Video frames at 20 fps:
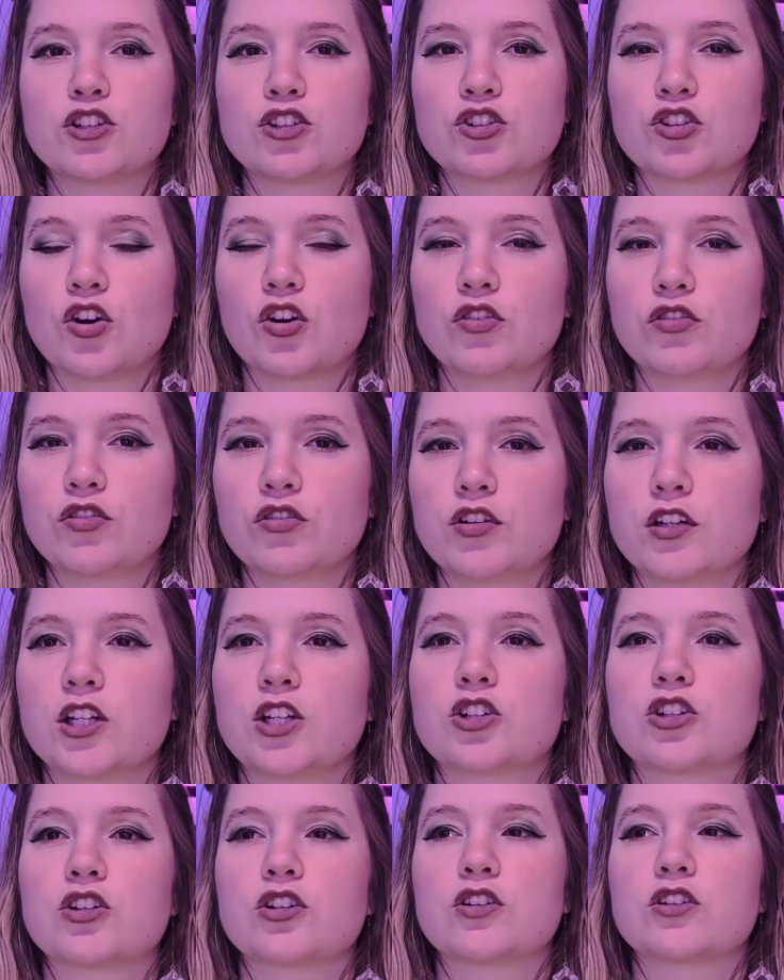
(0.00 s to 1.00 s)
strong
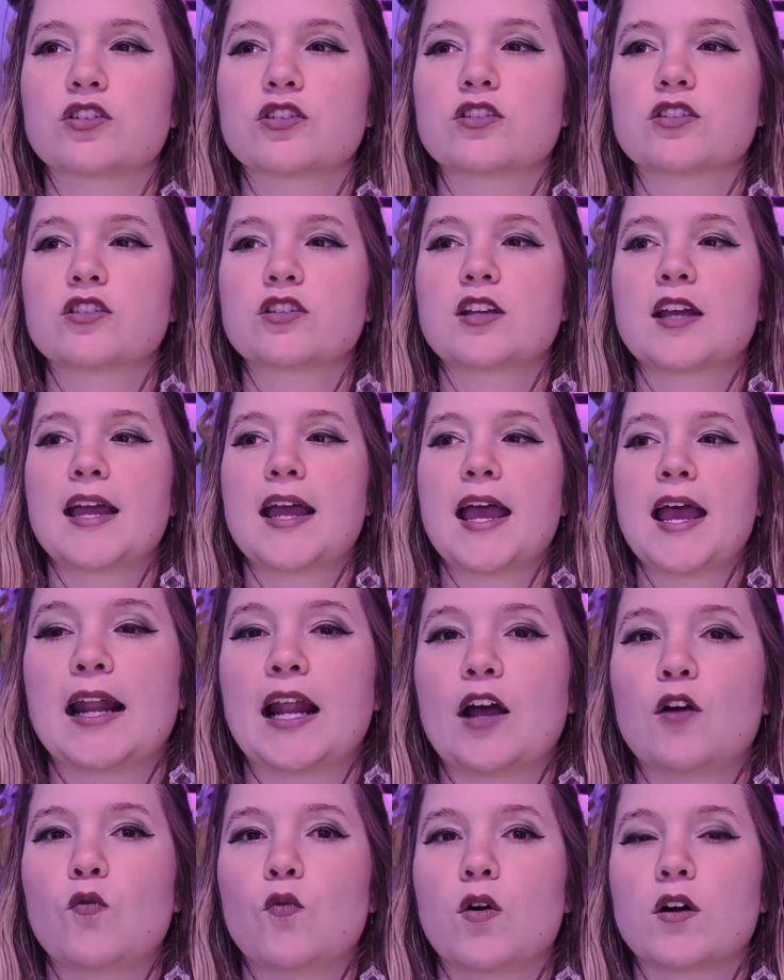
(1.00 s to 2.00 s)
creatures, and
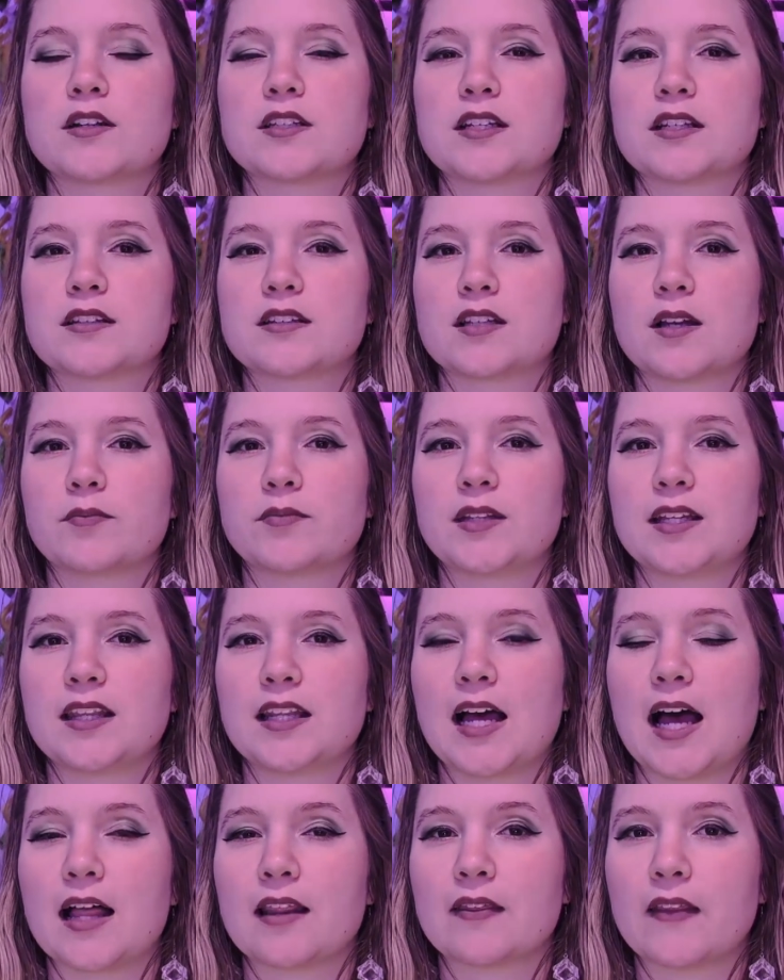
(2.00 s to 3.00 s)
I wanted something
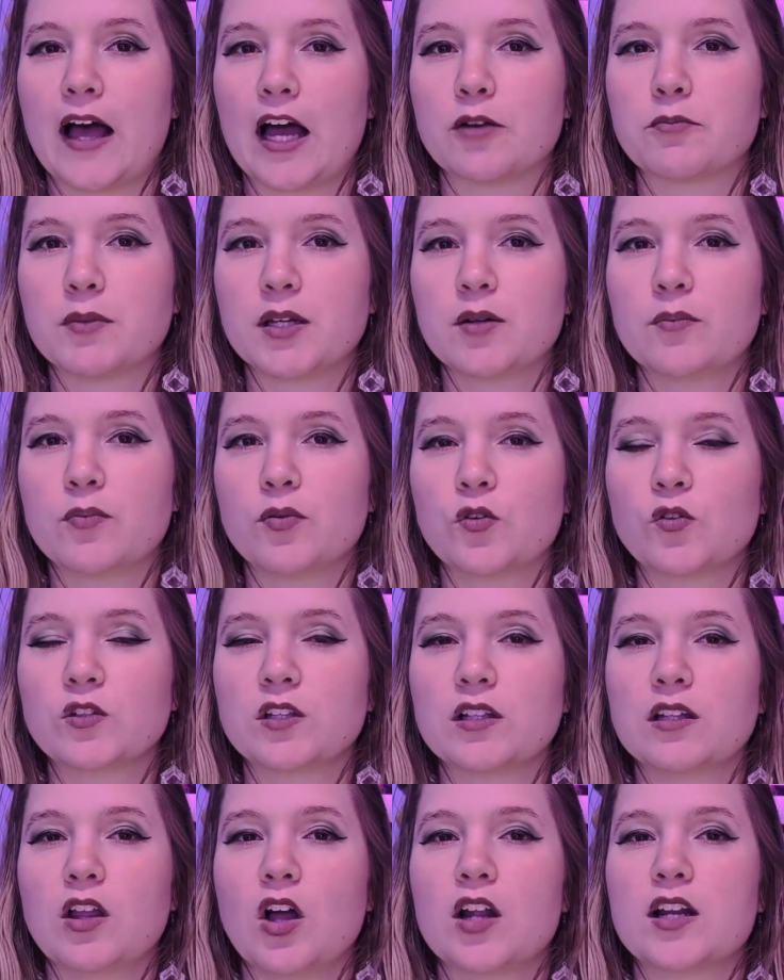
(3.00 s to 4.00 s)
that allowed me to
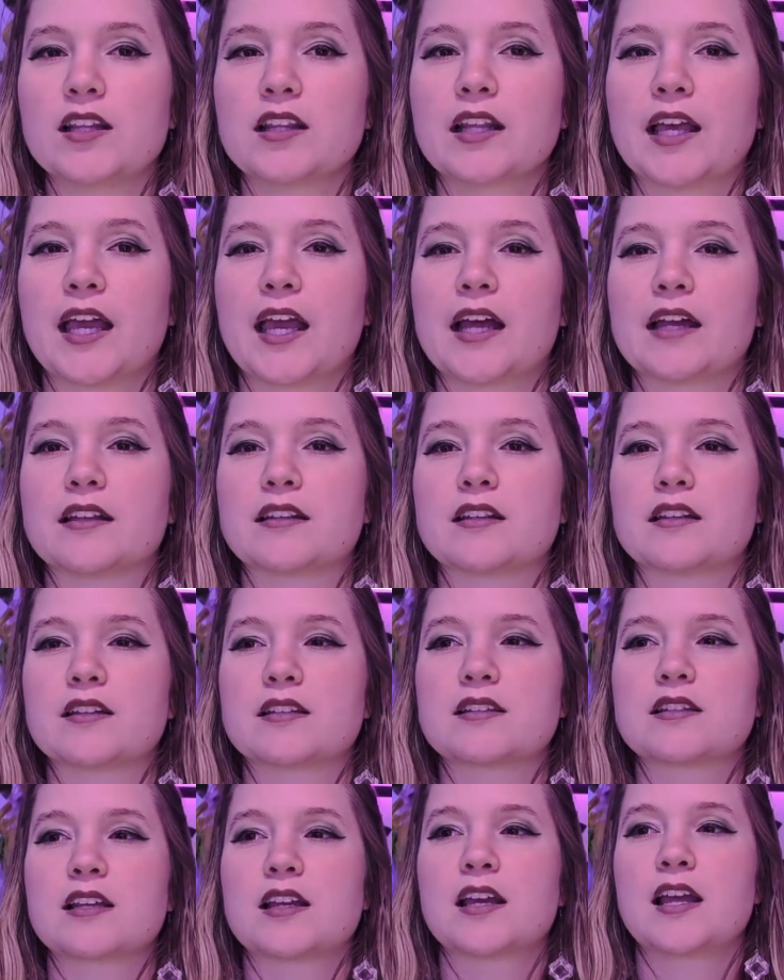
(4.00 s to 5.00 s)
pull a lot of
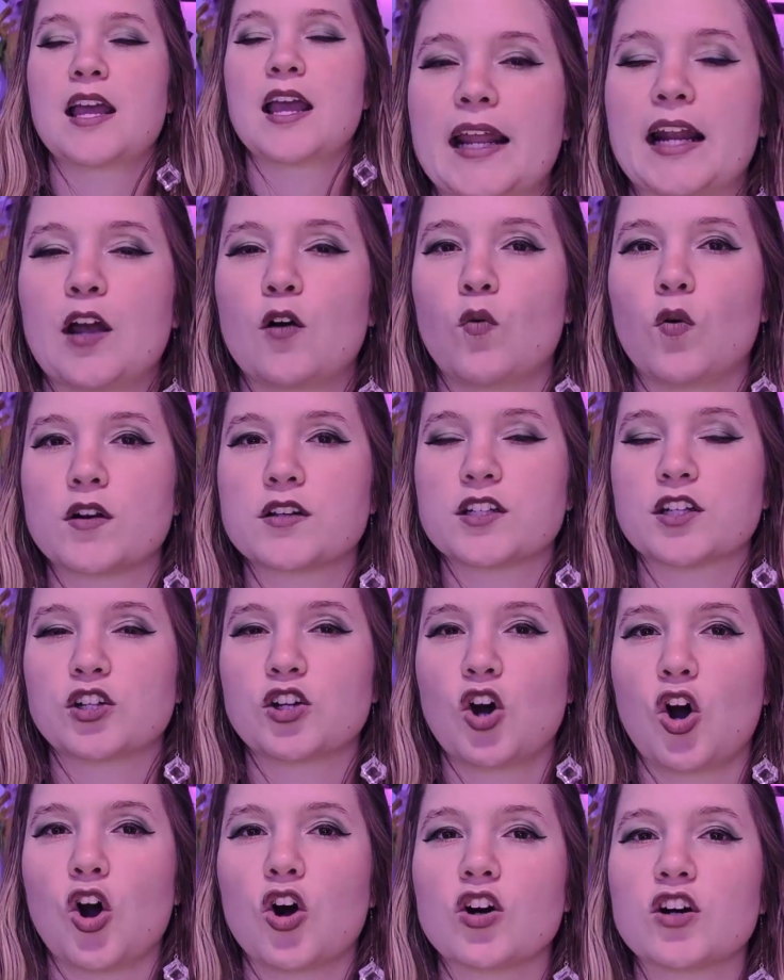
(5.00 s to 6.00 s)
lands, and I wanted
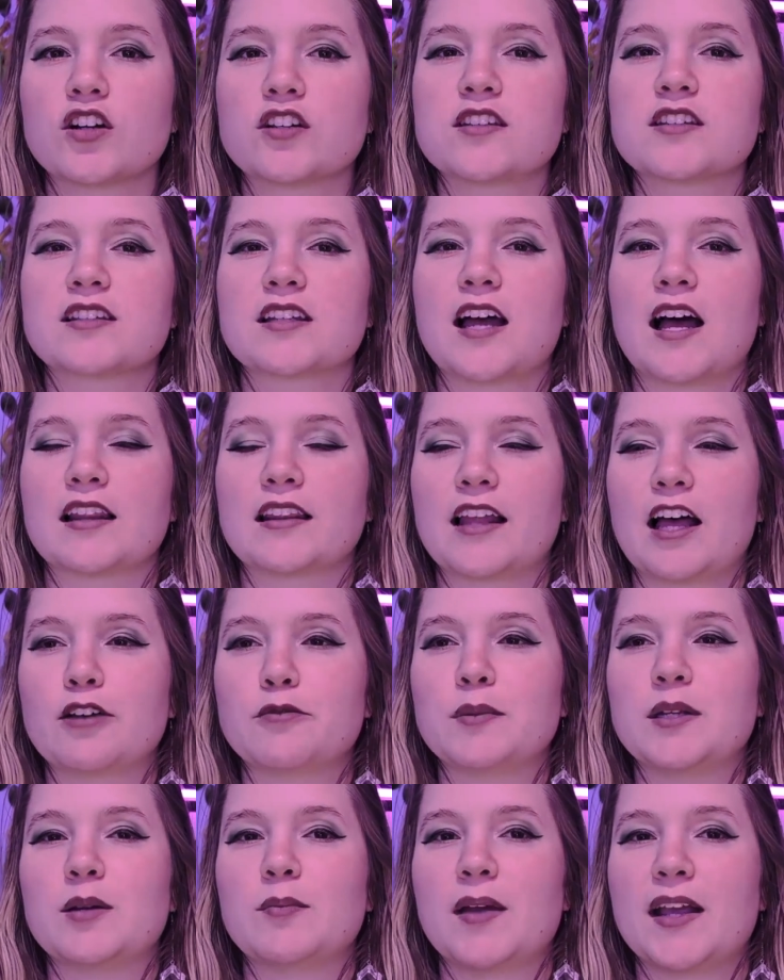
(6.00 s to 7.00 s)
cards that
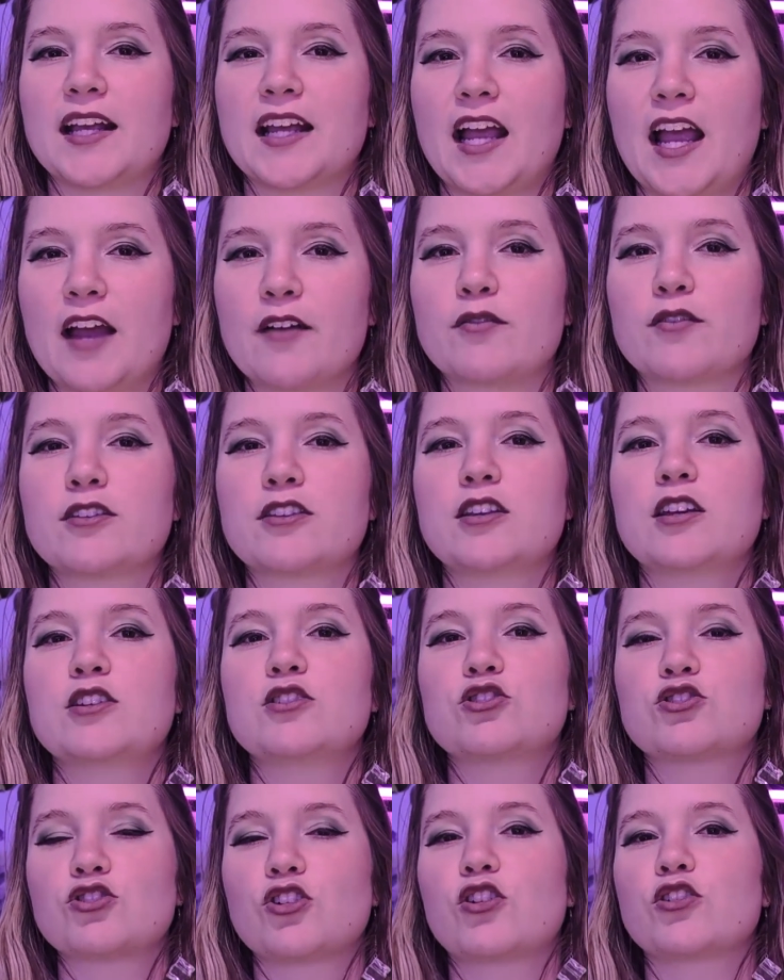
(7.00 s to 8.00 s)
allowed me to make everything
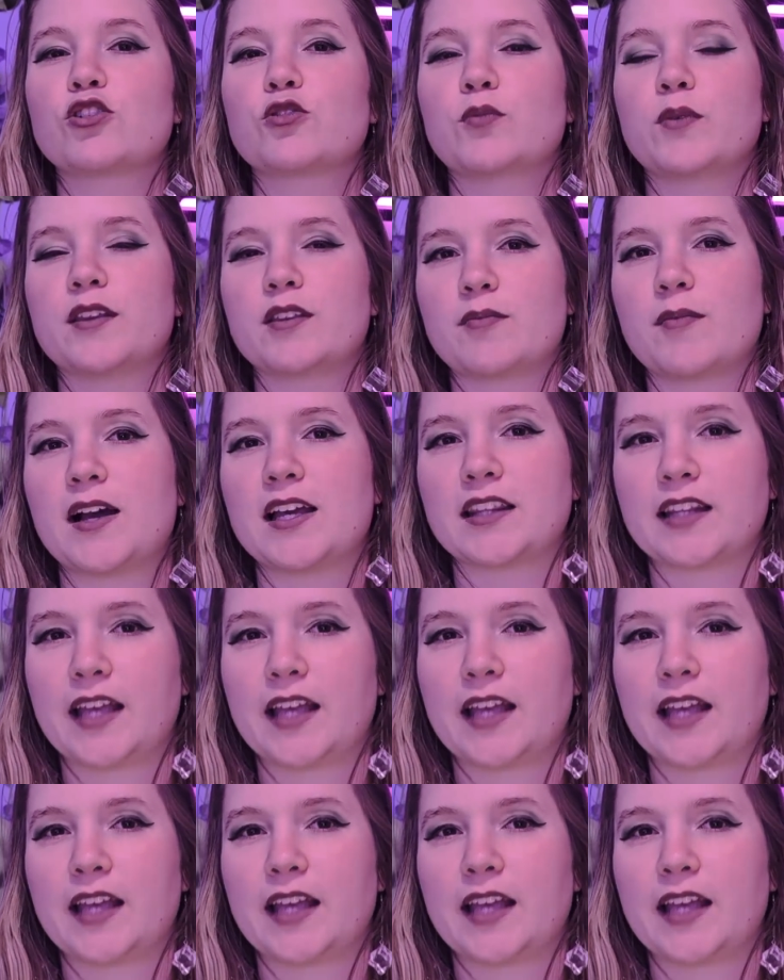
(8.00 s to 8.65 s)
stronger with my